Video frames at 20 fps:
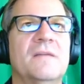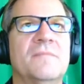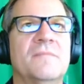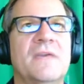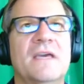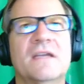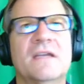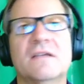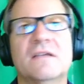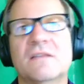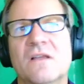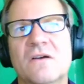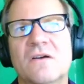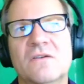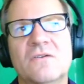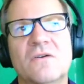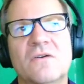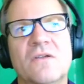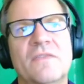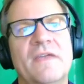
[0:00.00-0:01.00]
Get a
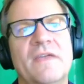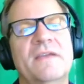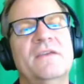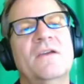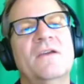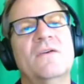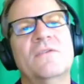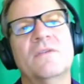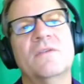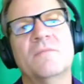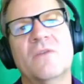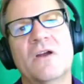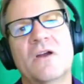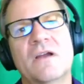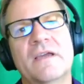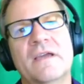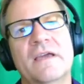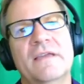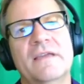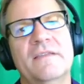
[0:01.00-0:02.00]
local. They know the
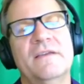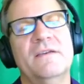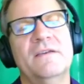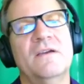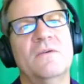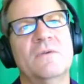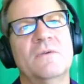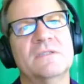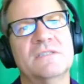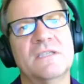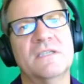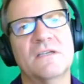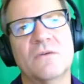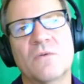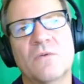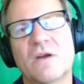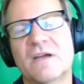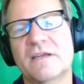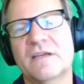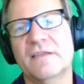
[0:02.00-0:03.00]
market. They know what's going
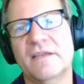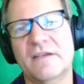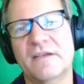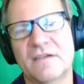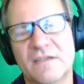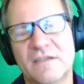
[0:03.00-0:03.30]
to work, and they